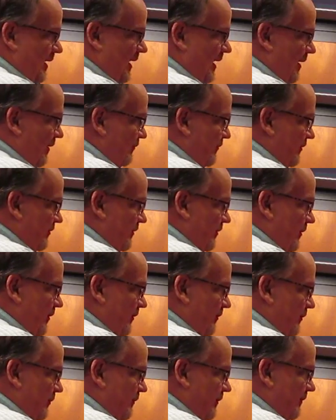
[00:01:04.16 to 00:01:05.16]
of houses
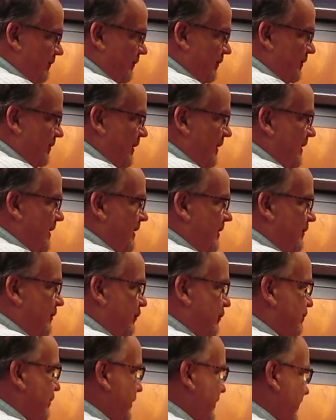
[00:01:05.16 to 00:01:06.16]
along the river.
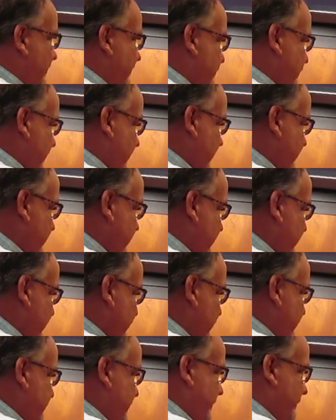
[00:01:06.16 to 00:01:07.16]
There's plenty of places
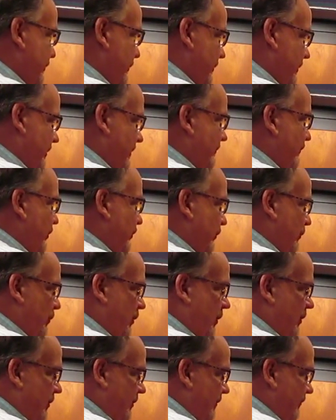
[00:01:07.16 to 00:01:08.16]
for people to live on the
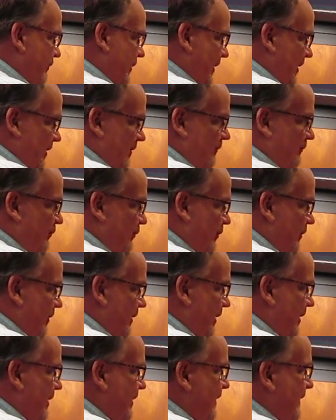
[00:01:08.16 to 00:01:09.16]
water if they can
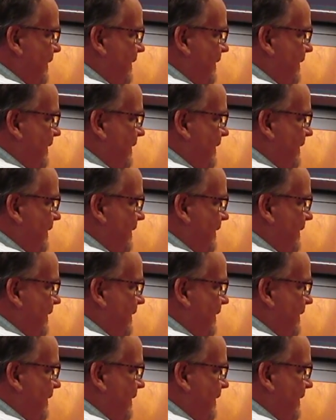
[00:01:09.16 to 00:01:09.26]
afford it.